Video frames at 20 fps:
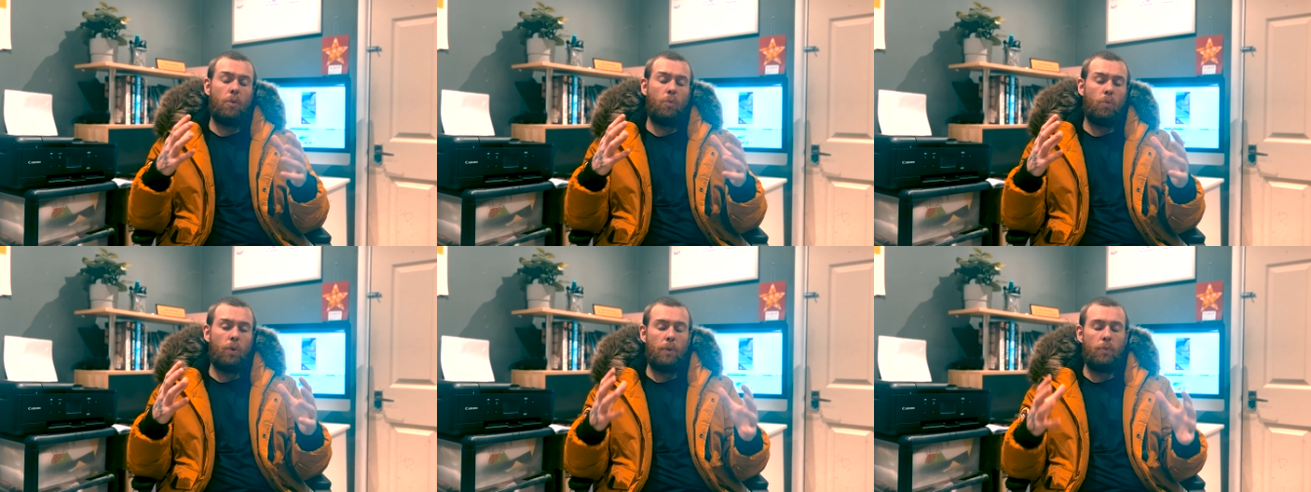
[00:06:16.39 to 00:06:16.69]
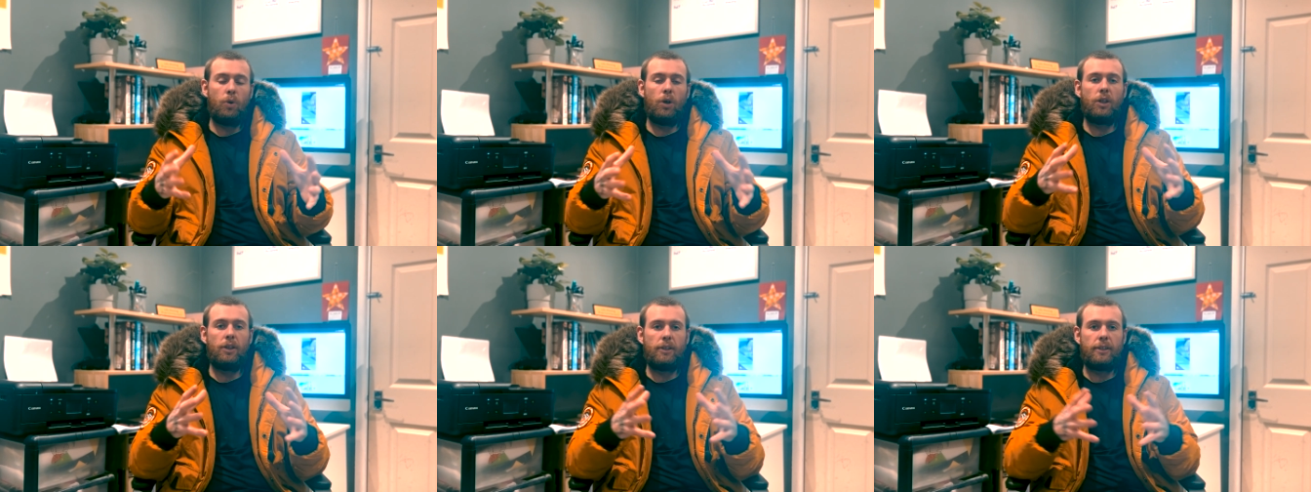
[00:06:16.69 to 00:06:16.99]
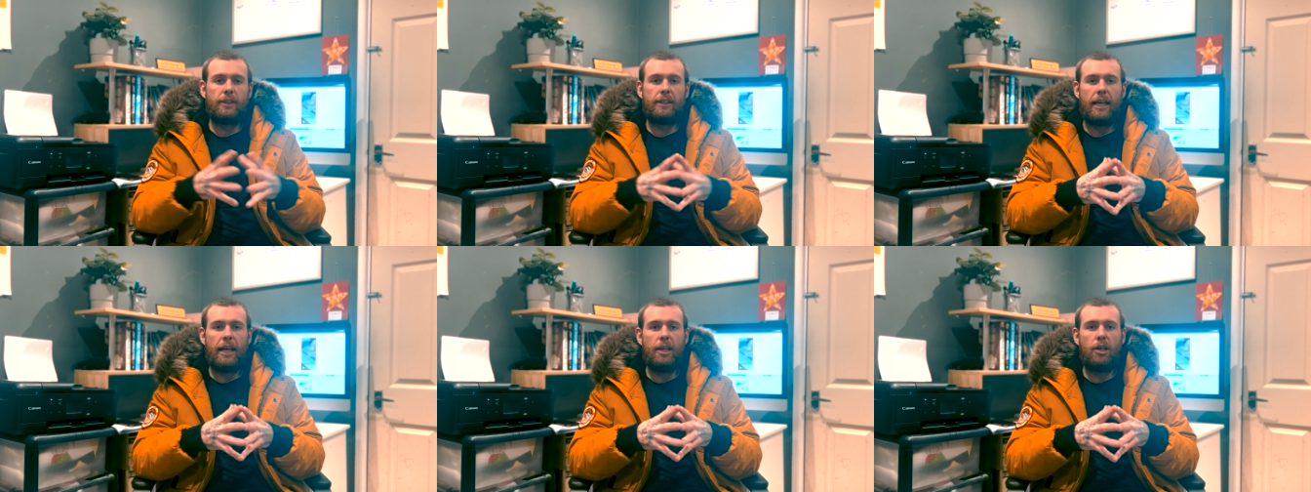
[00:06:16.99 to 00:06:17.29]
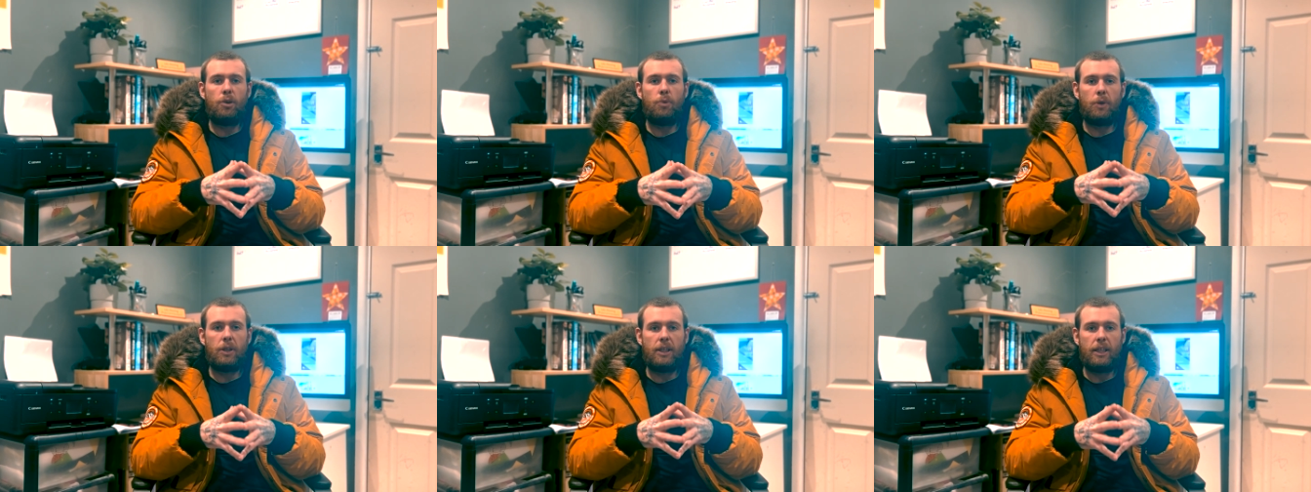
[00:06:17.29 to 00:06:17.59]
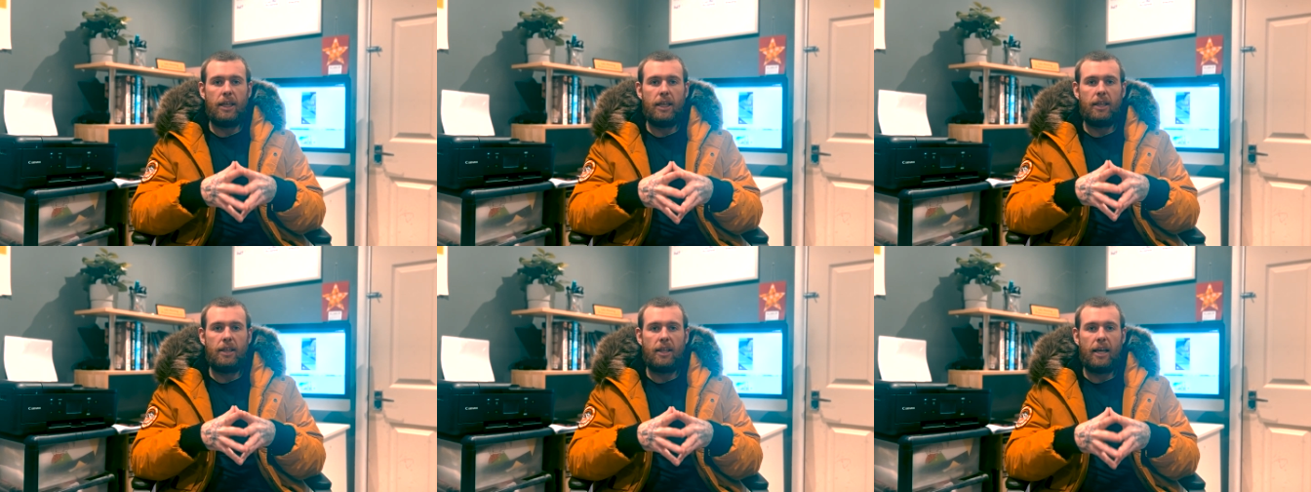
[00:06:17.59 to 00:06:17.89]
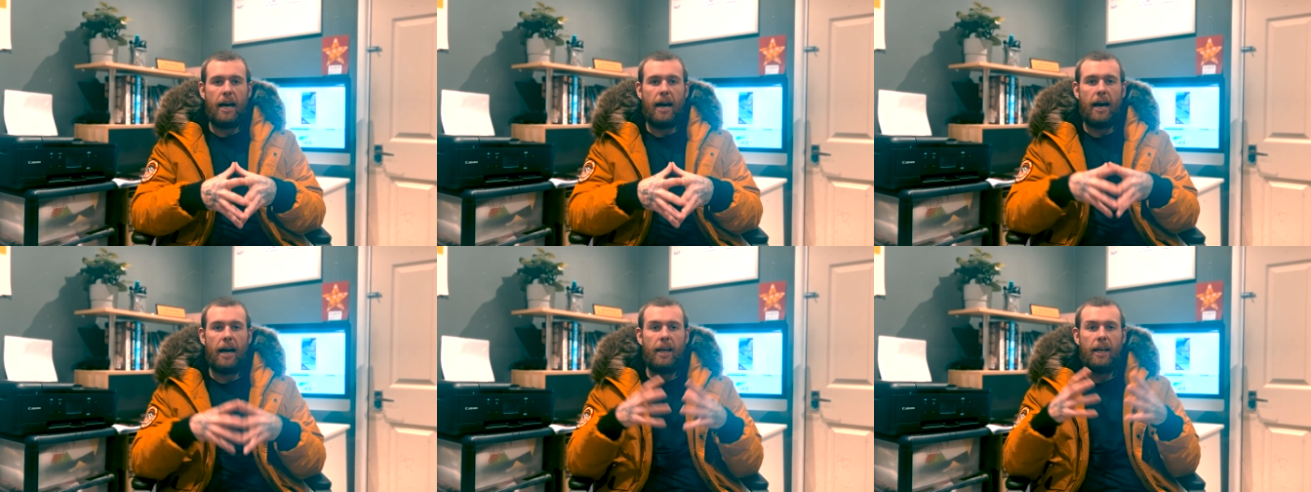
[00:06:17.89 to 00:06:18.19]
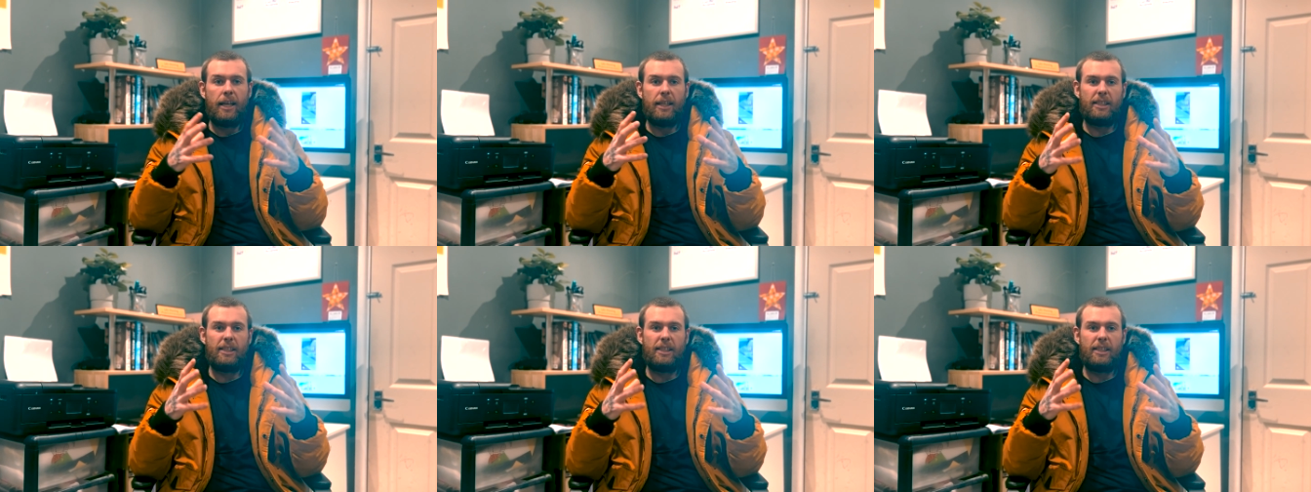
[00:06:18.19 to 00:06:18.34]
we wouldn't say you would need that